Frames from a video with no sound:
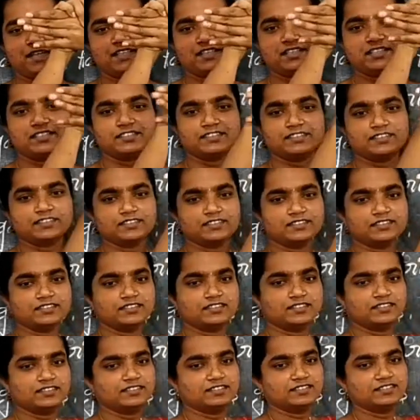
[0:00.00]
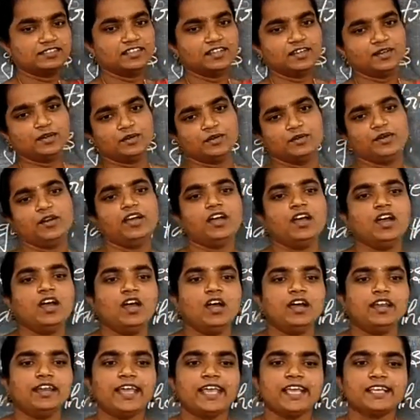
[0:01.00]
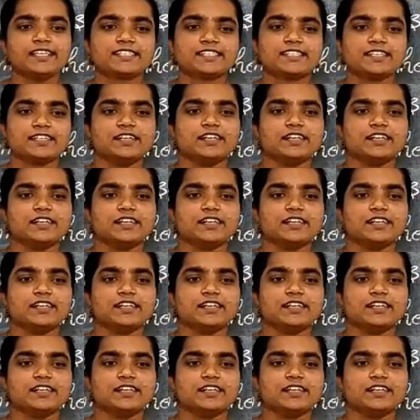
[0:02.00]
this. Next,